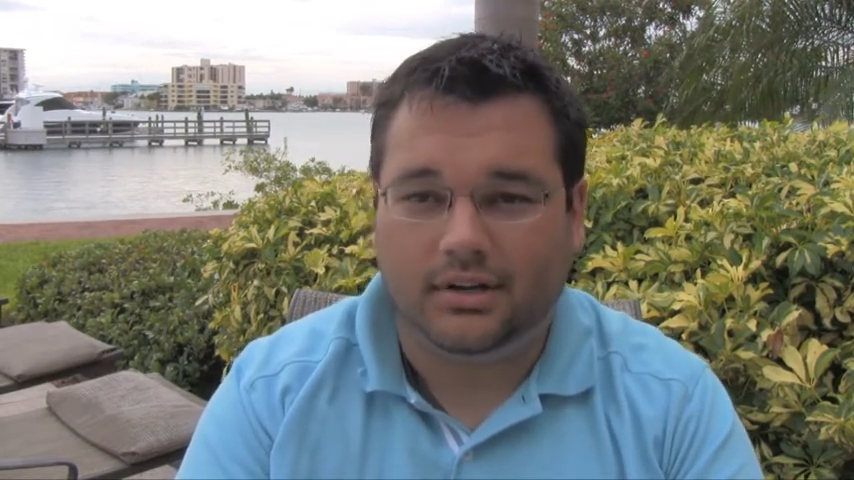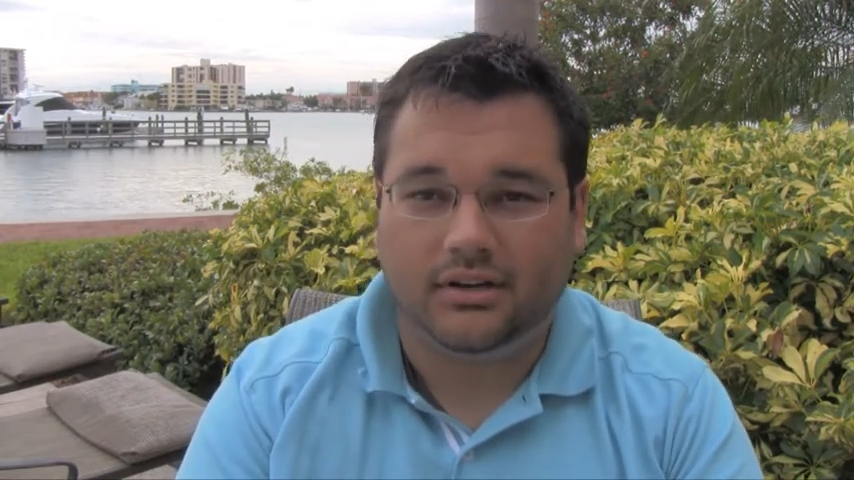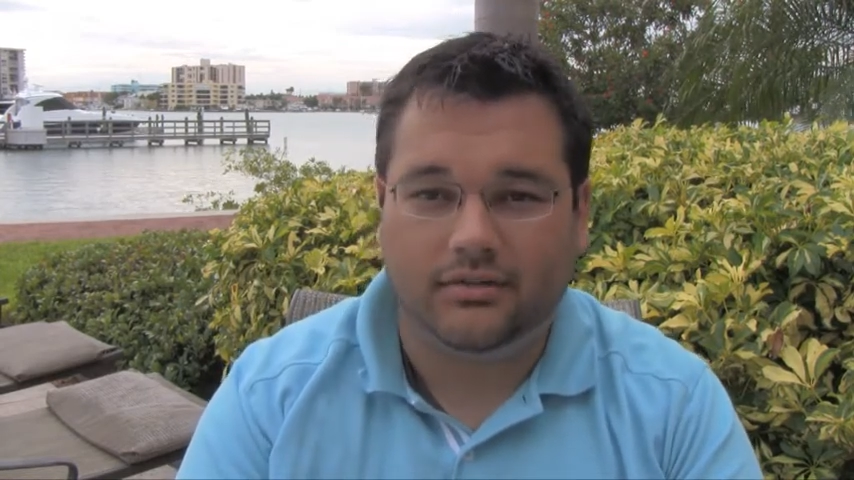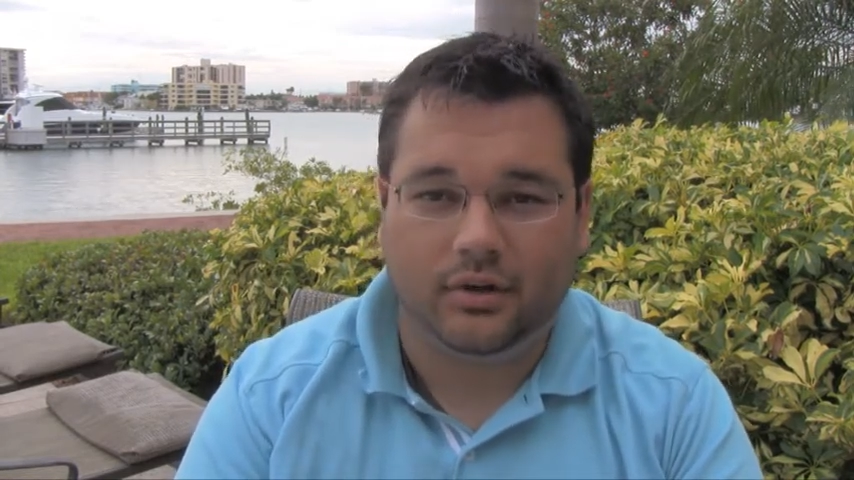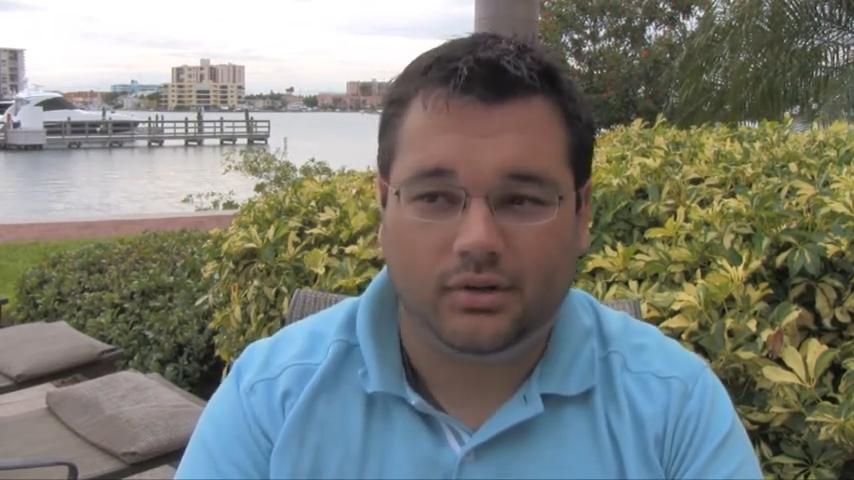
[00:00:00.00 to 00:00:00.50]

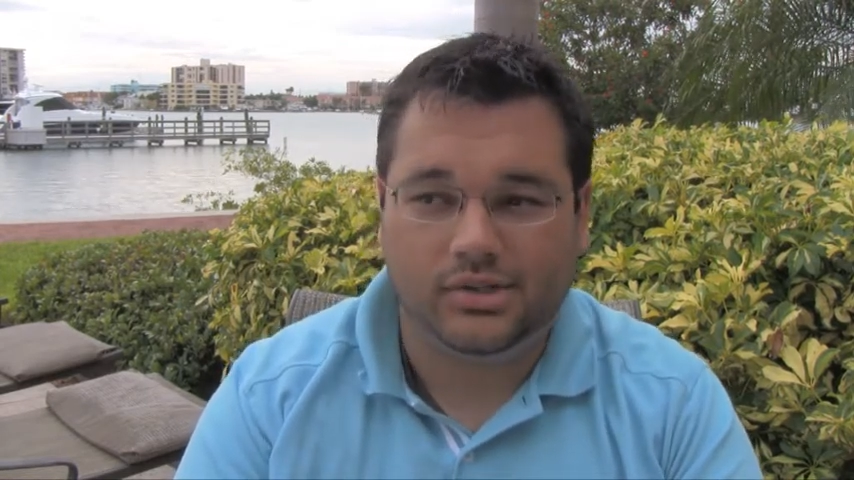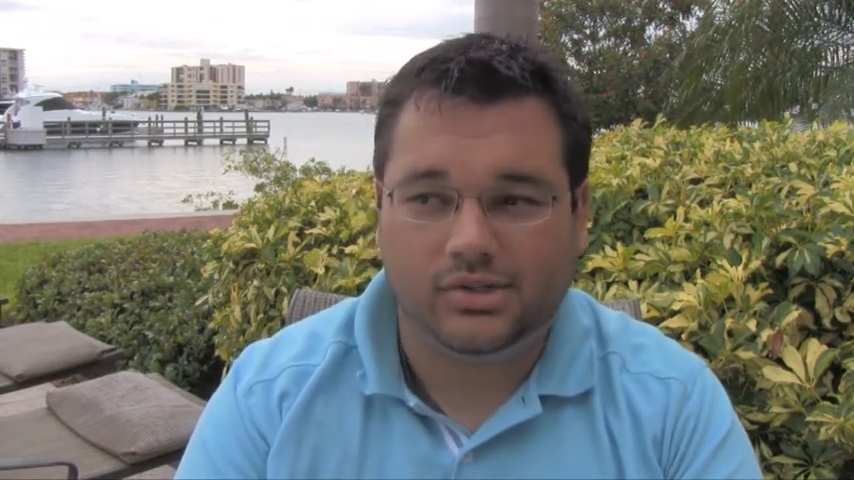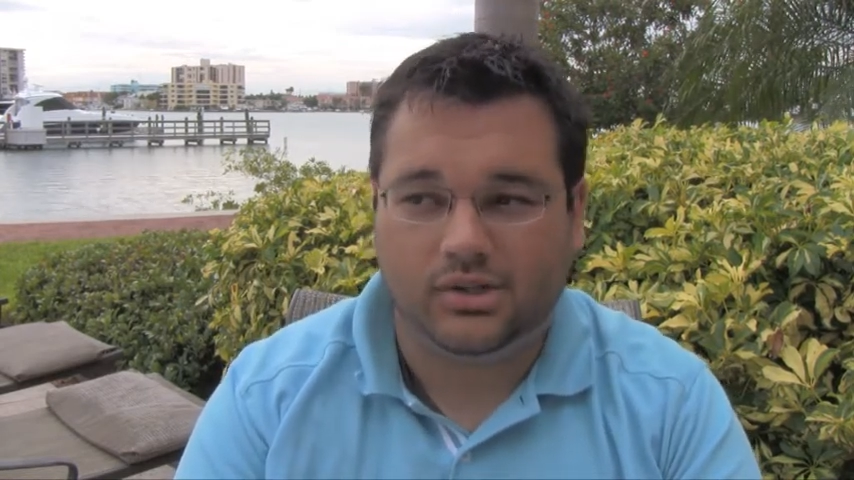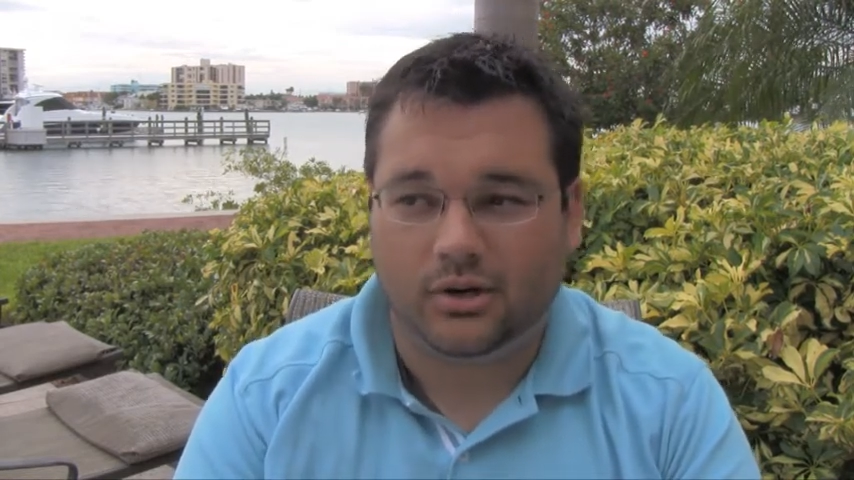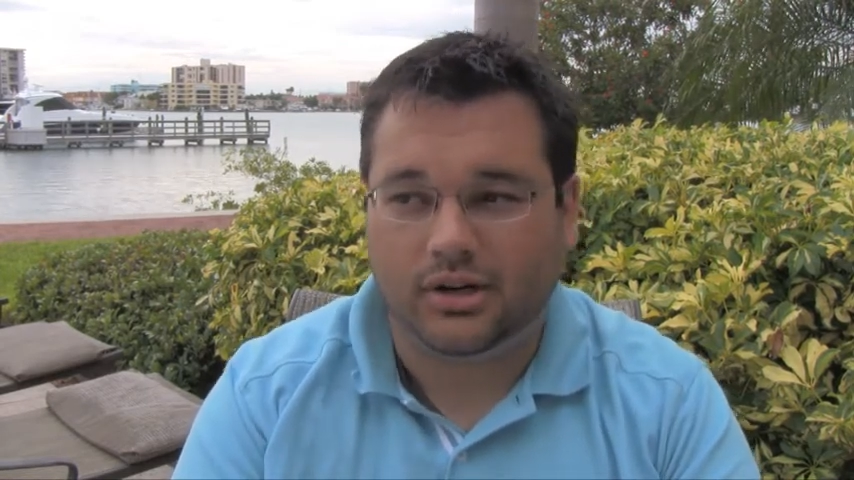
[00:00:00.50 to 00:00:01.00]
converse,
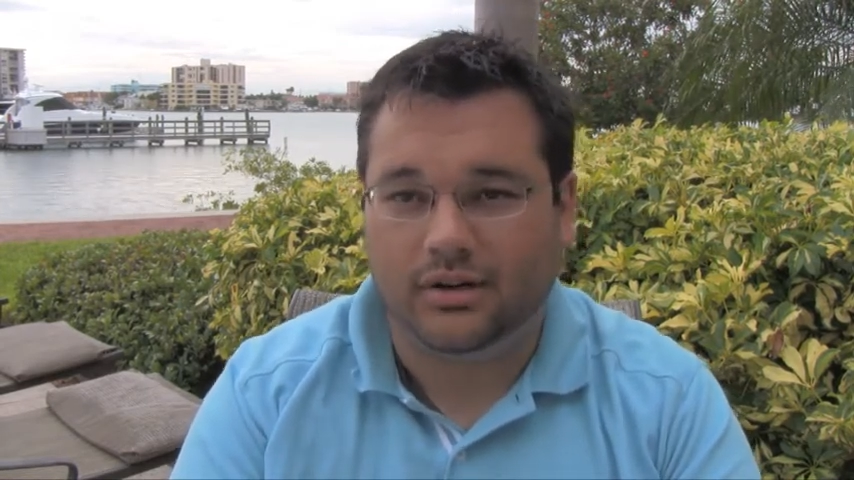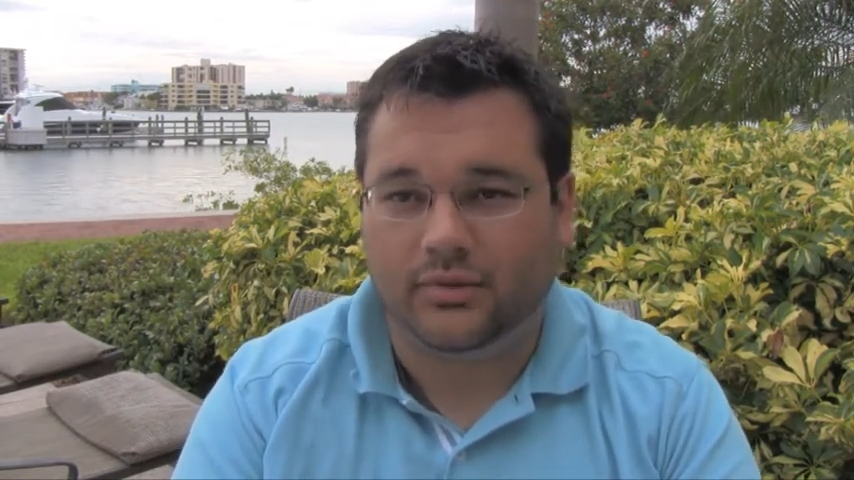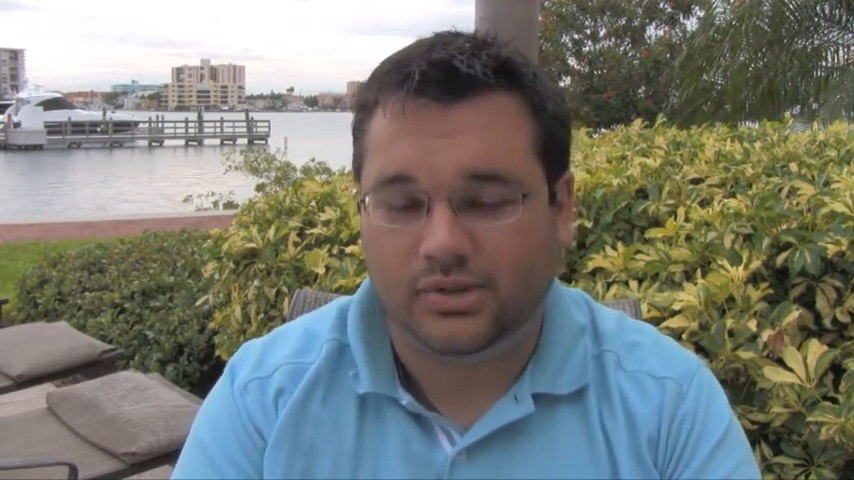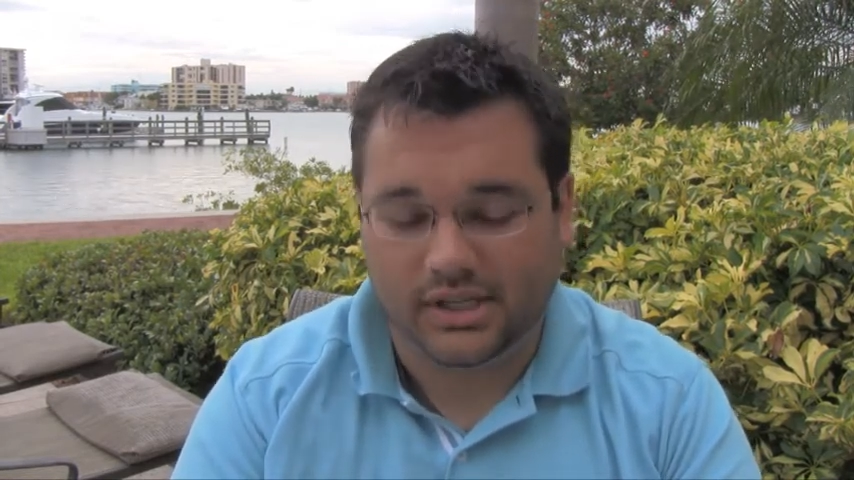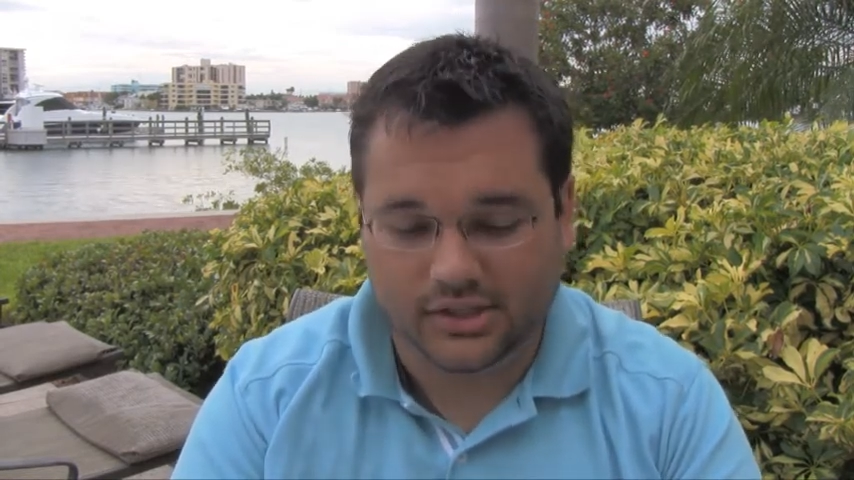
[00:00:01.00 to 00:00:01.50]
start
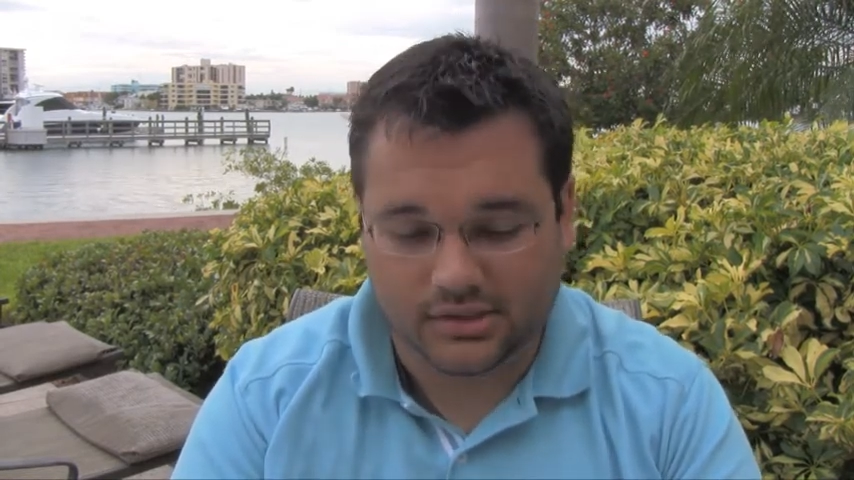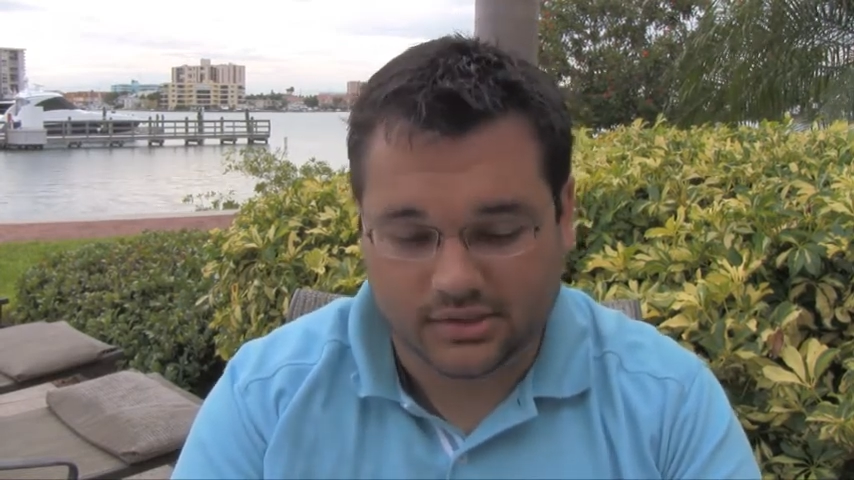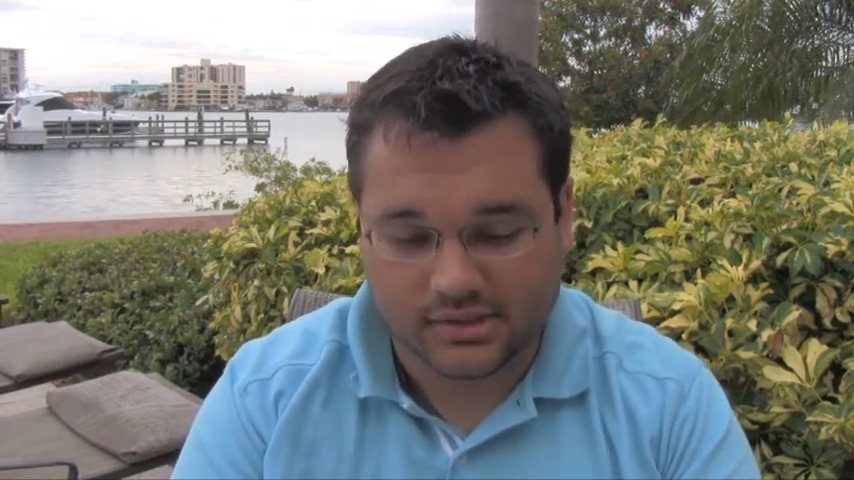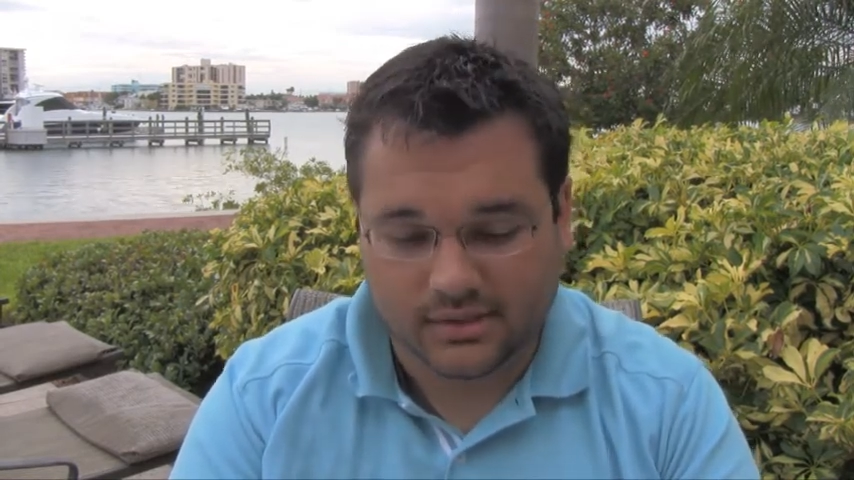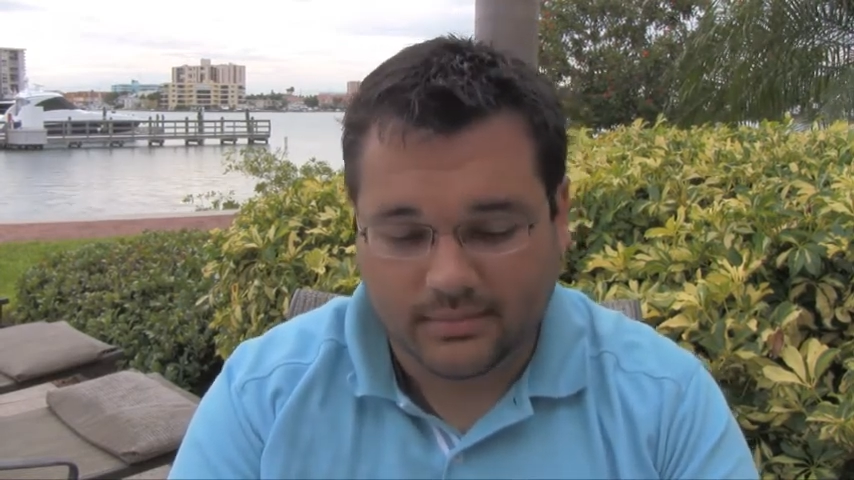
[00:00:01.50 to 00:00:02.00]

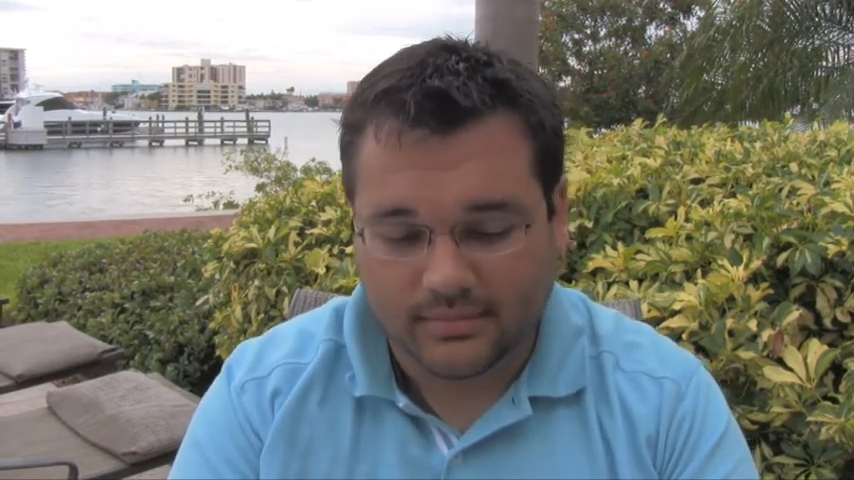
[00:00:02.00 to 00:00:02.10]
conversations.